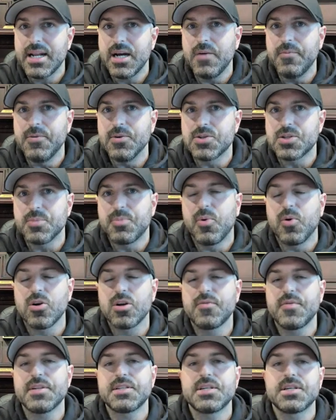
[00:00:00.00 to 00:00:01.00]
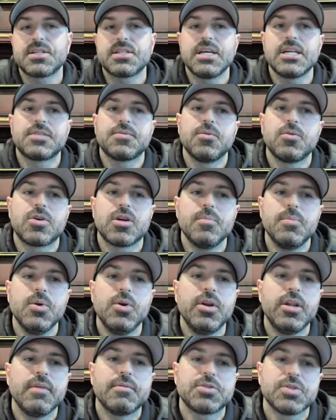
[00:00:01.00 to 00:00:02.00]
helpful, supportive, and successful
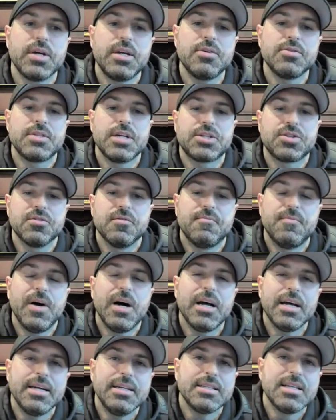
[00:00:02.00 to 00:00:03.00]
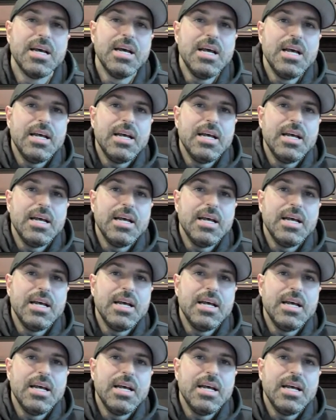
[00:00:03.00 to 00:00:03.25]
community of traders that you'll find,